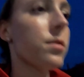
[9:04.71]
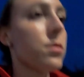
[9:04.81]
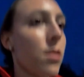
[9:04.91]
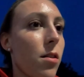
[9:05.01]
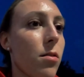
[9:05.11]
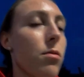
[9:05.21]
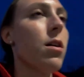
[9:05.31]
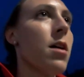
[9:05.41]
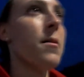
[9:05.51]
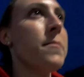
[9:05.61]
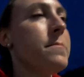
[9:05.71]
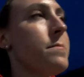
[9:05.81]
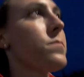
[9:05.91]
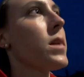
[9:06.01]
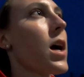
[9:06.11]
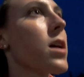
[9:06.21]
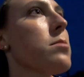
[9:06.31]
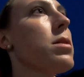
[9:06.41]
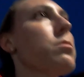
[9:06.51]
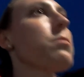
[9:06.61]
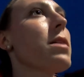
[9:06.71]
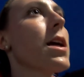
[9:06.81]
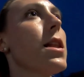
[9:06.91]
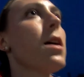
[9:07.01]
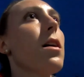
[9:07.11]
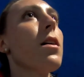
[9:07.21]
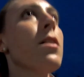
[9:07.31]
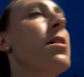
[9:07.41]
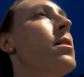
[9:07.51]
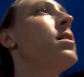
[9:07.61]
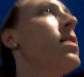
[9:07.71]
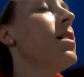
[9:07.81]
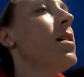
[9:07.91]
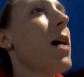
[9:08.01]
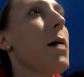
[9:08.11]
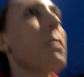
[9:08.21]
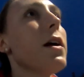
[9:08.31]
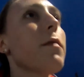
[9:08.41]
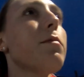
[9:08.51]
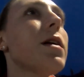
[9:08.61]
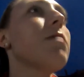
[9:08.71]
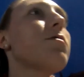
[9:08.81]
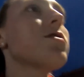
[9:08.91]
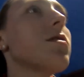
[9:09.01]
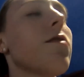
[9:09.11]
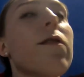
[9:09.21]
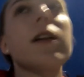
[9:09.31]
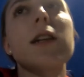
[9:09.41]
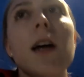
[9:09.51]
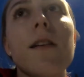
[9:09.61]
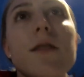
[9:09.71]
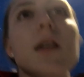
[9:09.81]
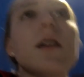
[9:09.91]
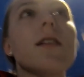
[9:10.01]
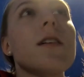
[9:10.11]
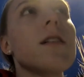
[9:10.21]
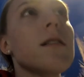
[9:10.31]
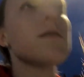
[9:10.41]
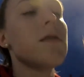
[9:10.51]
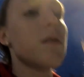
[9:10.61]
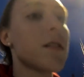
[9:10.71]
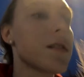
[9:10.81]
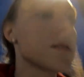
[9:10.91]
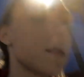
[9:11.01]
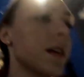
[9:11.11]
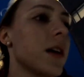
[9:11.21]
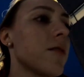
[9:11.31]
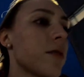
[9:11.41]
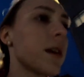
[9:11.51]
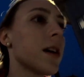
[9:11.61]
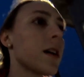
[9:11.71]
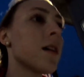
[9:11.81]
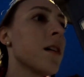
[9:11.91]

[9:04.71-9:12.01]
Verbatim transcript: So not gonna be able to make it there. I might have been able to if I didn't have to do this Leo thing.